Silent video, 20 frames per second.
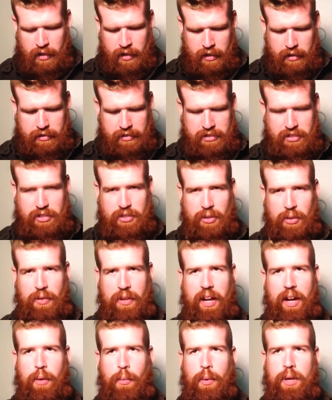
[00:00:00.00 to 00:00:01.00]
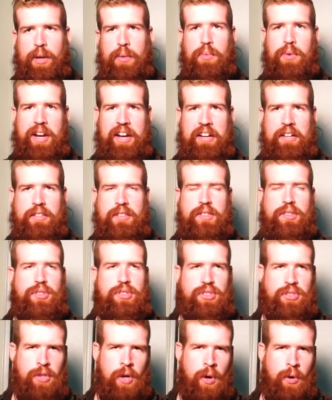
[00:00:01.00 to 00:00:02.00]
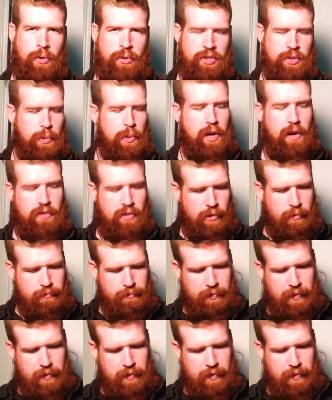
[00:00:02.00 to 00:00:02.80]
is so that when it rains or snows or whatever,